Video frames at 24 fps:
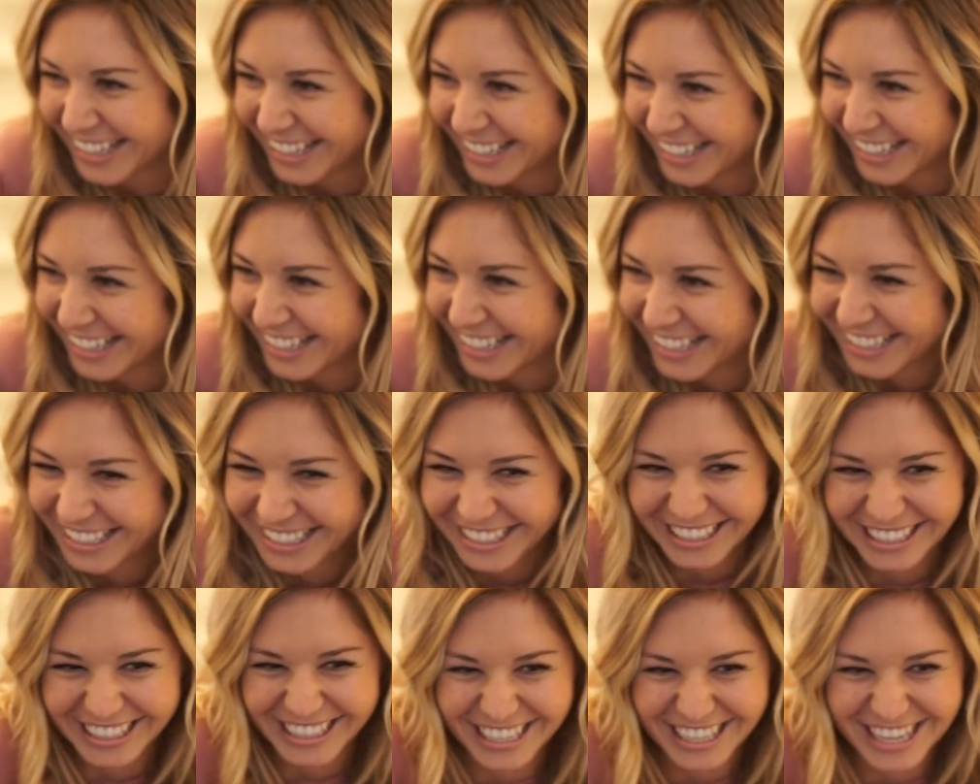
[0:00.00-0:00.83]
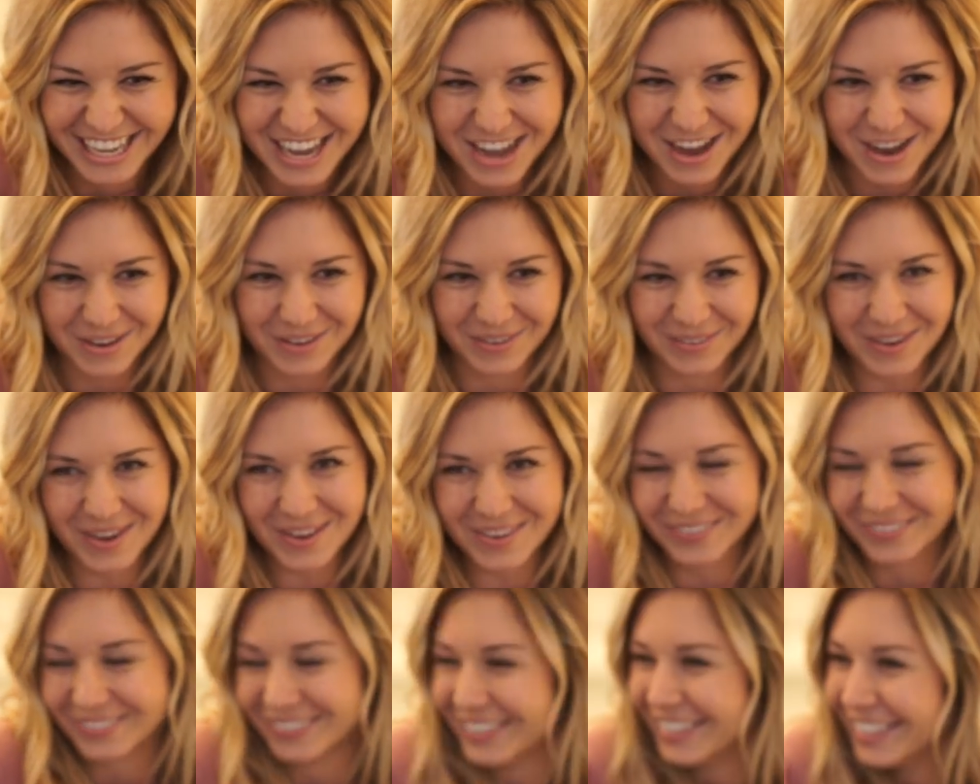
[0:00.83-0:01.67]
Big shoes to
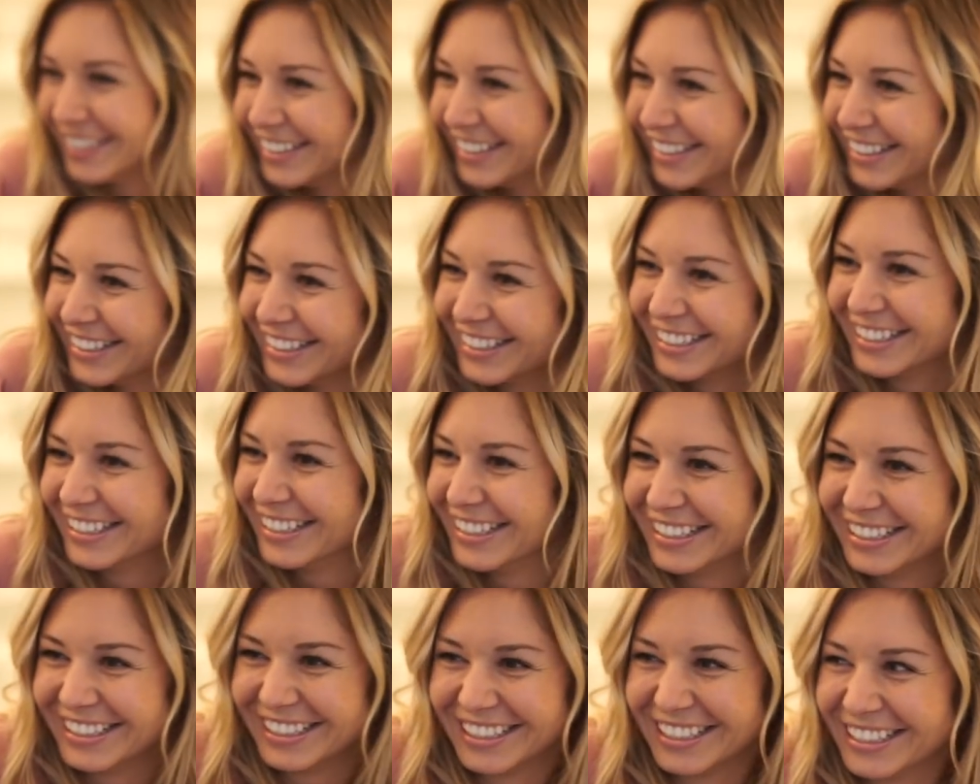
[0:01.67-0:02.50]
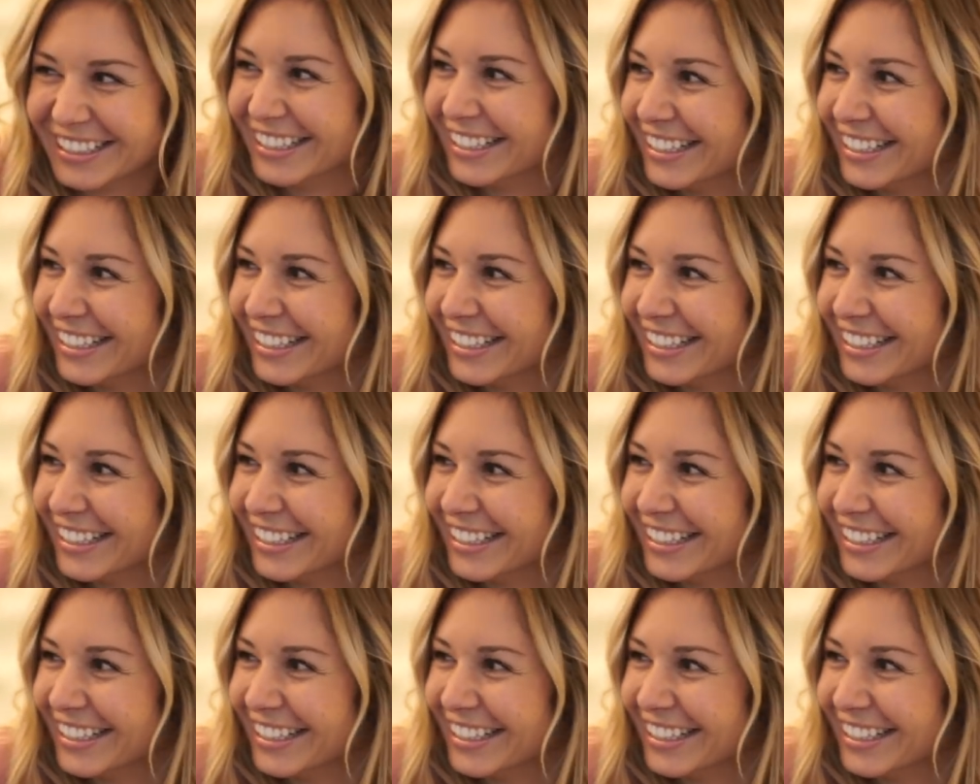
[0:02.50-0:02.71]
fill. Big shoes. Yep.